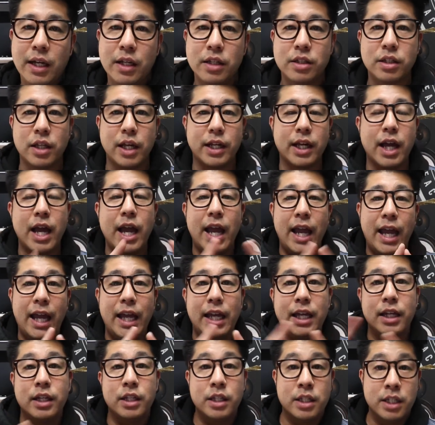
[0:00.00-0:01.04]
It's like an
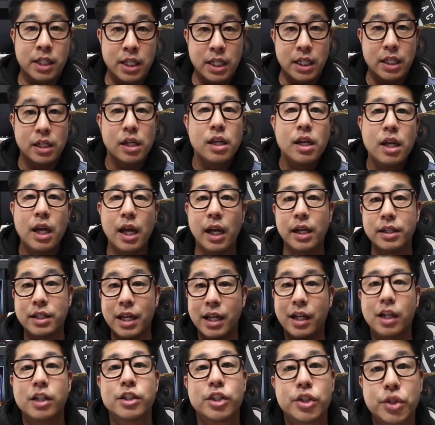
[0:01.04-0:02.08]
A and a T, and it's
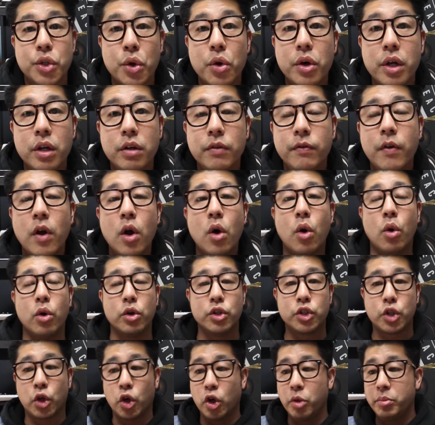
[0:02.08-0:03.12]
like assertive or
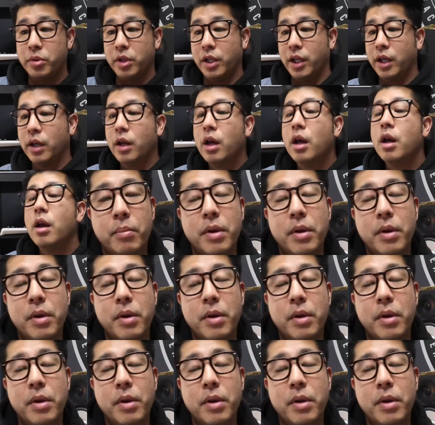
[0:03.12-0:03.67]
turbulent.